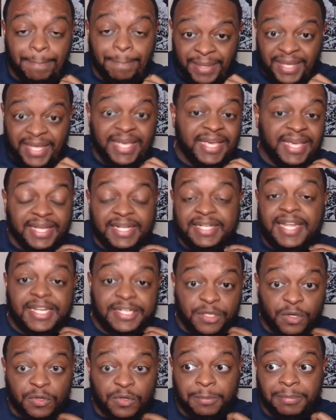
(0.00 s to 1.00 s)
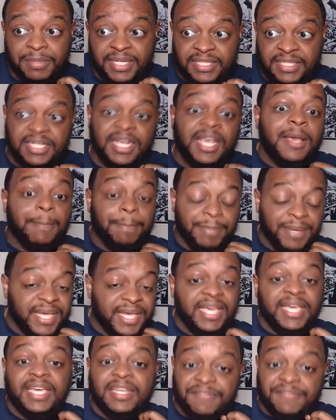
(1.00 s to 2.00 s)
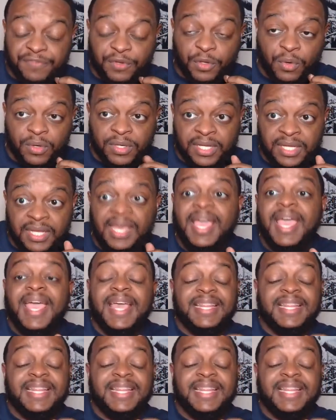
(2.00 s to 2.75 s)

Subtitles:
being in Daytona Beach, being in Florida,